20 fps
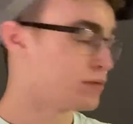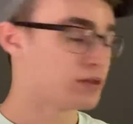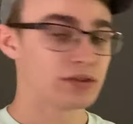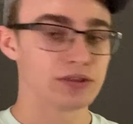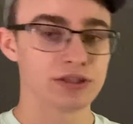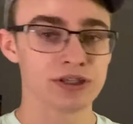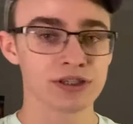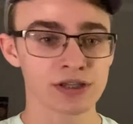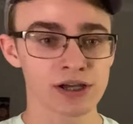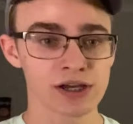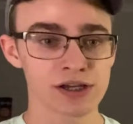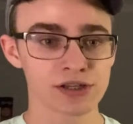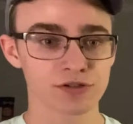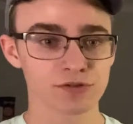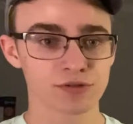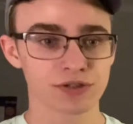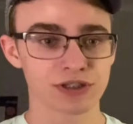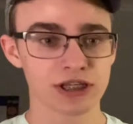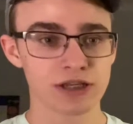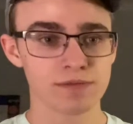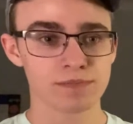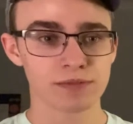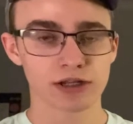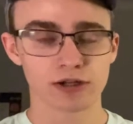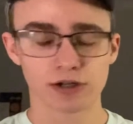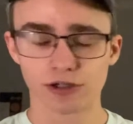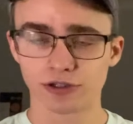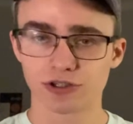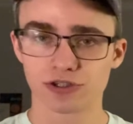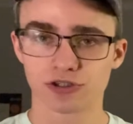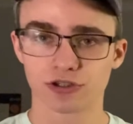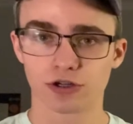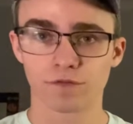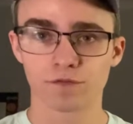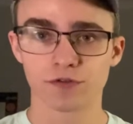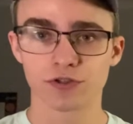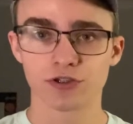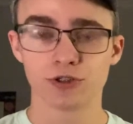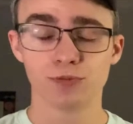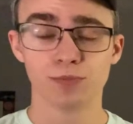These guys are a team that on the
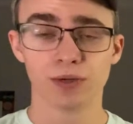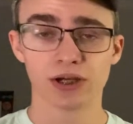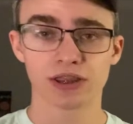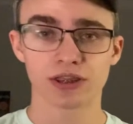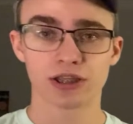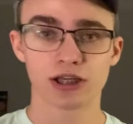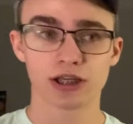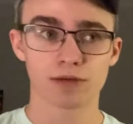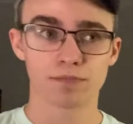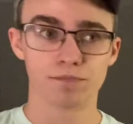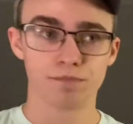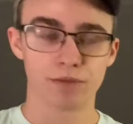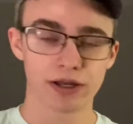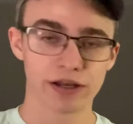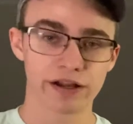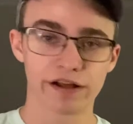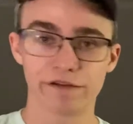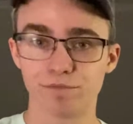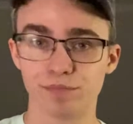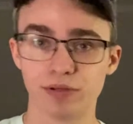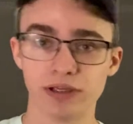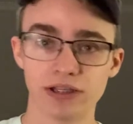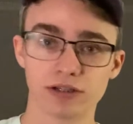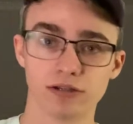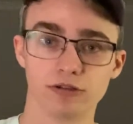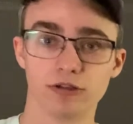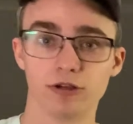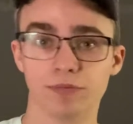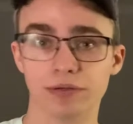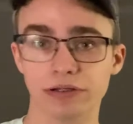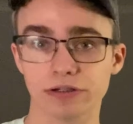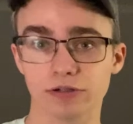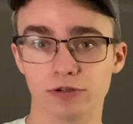surface you might think might have peaked a little bit